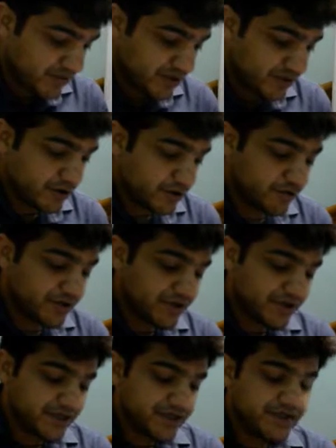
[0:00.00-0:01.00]
Now
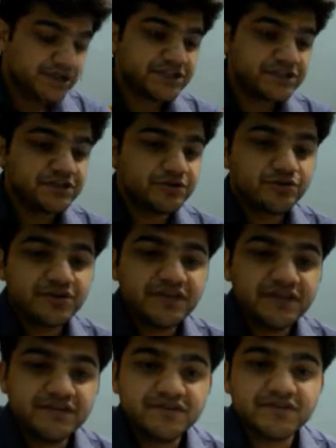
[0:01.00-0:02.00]
in addition to
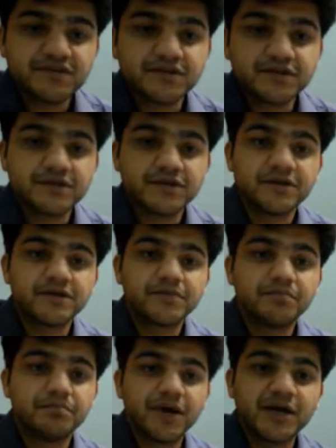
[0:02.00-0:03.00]
these
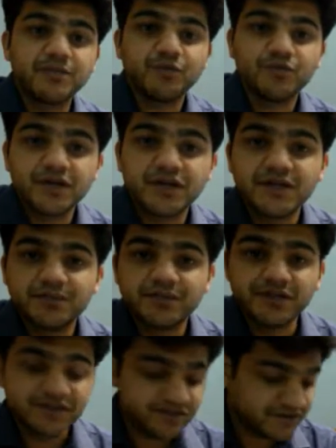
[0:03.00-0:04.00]
bipolar limb
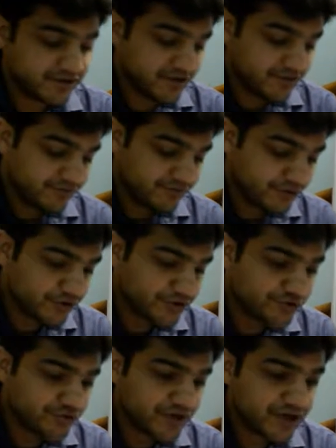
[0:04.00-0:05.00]
leads, we
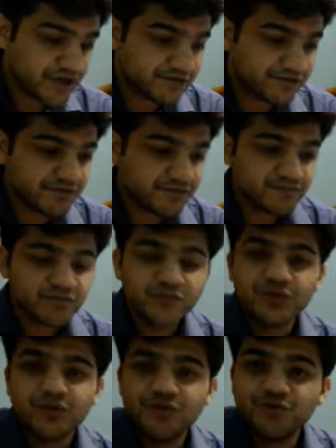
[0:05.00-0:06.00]
also have
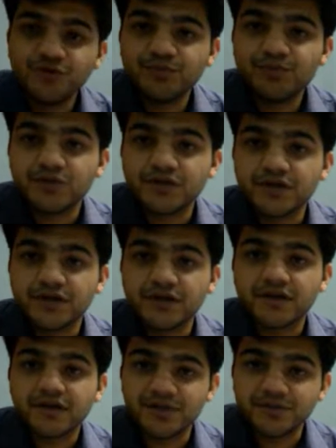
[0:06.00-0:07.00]
unipolar
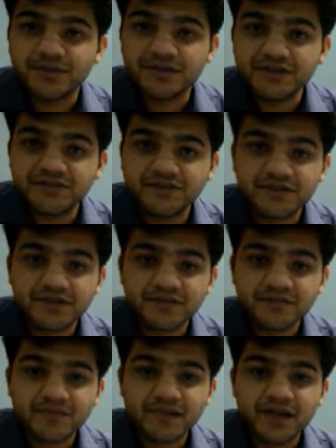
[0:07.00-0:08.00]
limb leads
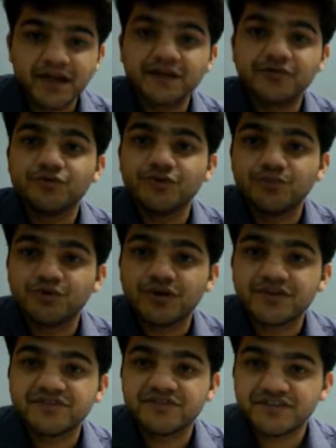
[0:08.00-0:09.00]
and
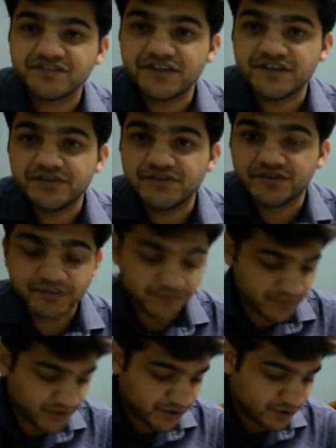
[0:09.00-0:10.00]
unipolar chest leads.
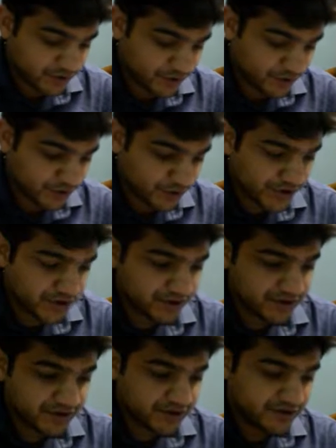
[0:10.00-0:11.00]
Okay,
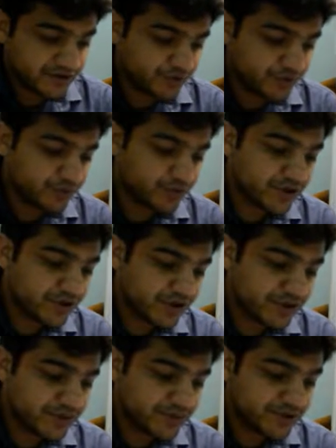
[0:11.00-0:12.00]
the unipolar
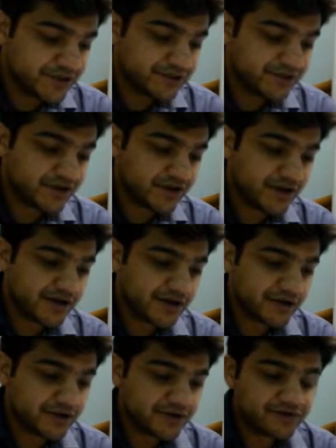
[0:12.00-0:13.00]
limb leads are
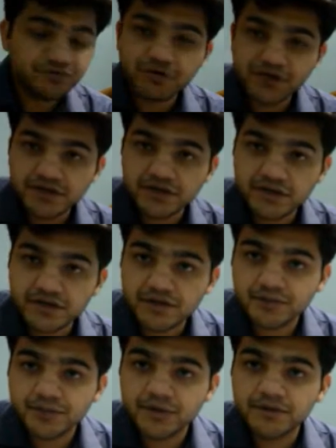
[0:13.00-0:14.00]
3 in
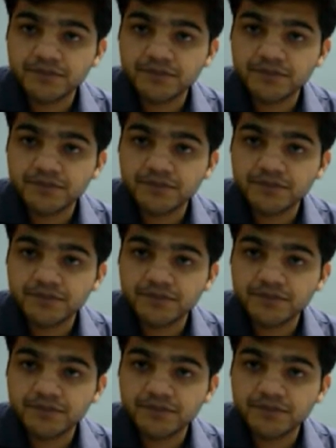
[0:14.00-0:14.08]
number,